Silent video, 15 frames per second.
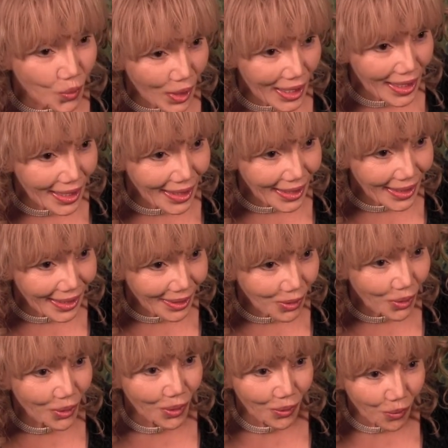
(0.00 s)
where
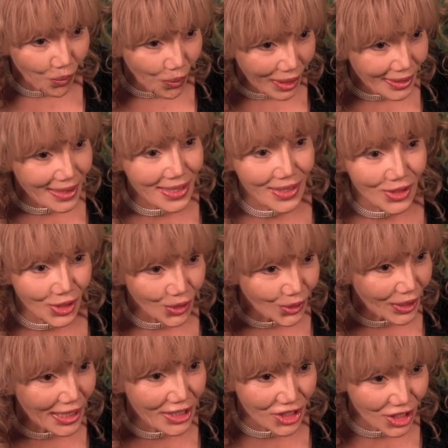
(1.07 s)
one's
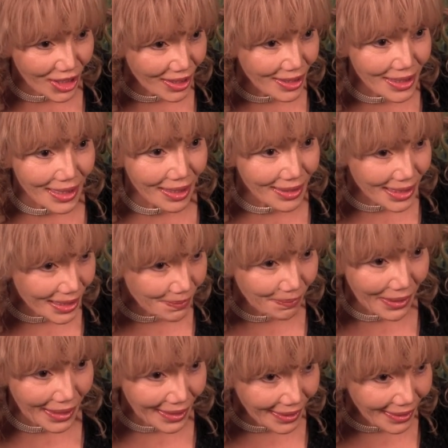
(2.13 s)
donations are
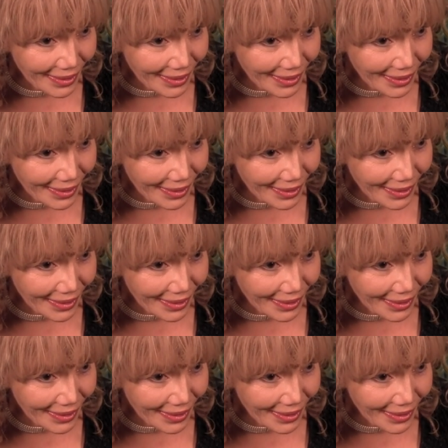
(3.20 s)
spent.